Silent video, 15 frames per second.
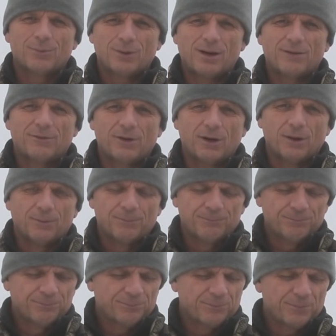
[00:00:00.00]
Bravo.
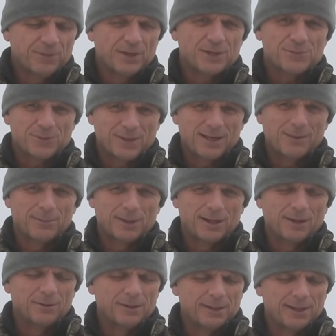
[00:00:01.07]
Thanks for coming
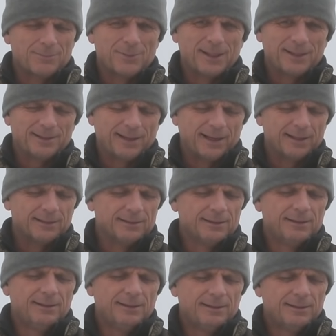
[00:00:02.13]
out, and I mean that.
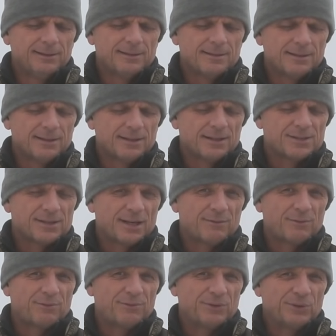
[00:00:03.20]
Because I
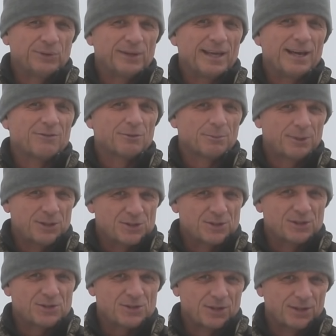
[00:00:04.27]
have a feeling everybody's
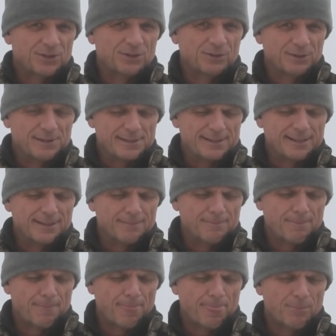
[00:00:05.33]
going to start doing the same
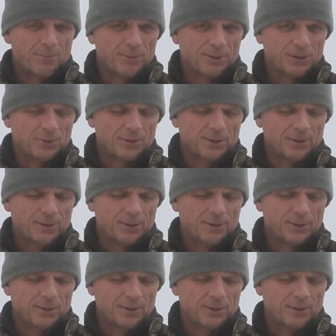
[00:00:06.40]
pretty